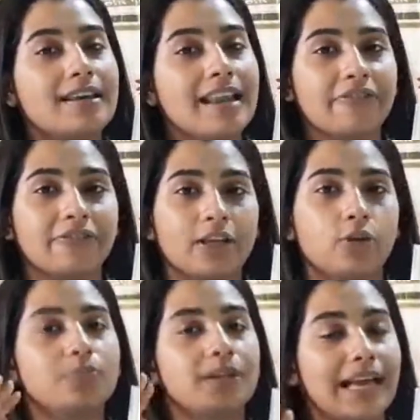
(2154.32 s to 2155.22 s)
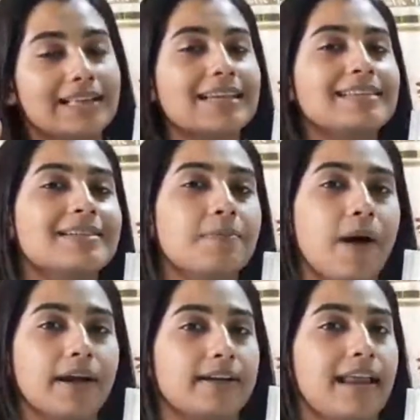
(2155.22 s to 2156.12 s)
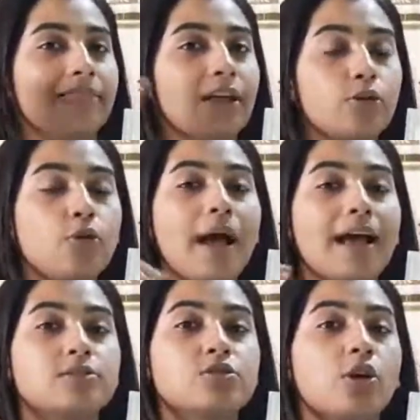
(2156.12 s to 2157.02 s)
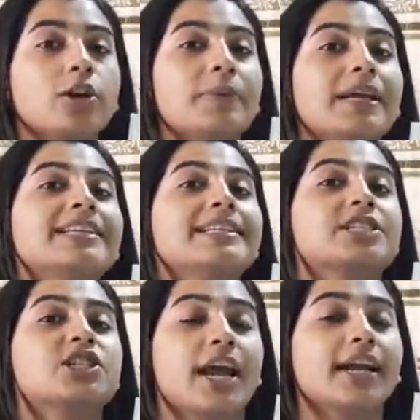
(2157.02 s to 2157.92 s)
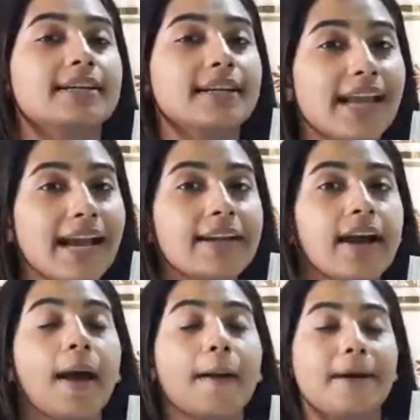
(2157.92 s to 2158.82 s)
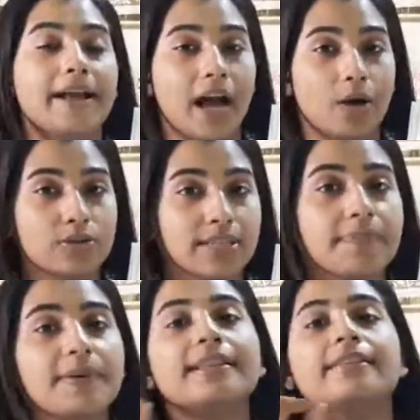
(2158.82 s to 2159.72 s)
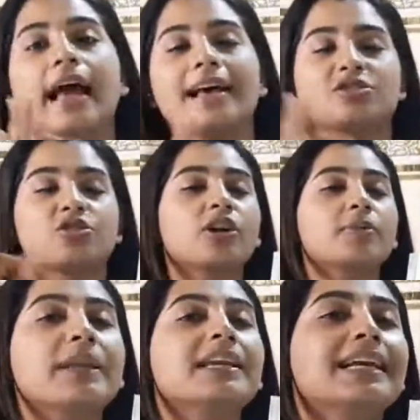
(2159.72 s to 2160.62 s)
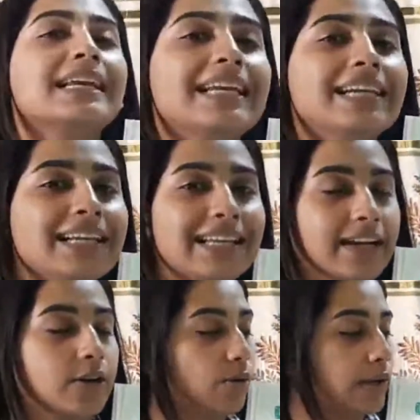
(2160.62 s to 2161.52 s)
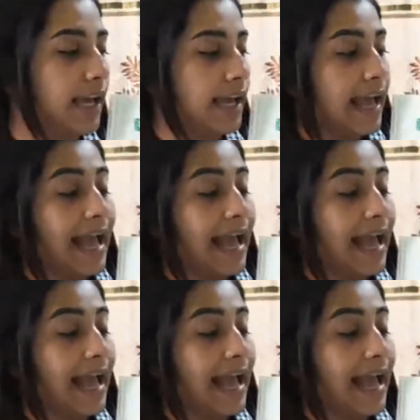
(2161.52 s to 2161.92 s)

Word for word: left the room. The guest has departed and the room has not been checked yet by housekeeping, has not been cleaned yet, okay?